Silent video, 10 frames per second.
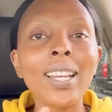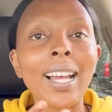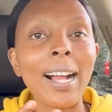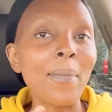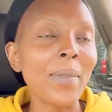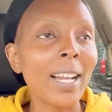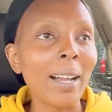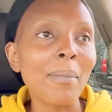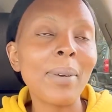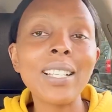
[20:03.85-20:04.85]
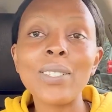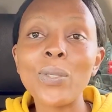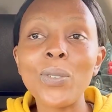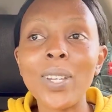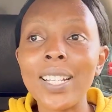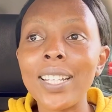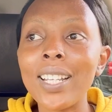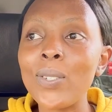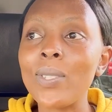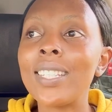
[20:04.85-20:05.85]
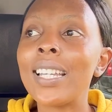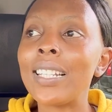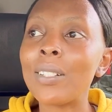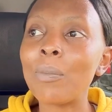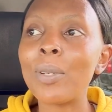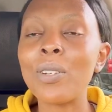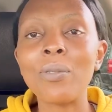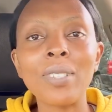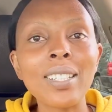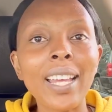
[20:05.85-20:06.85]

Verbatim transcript: um the campus so you can get to see a little bit of it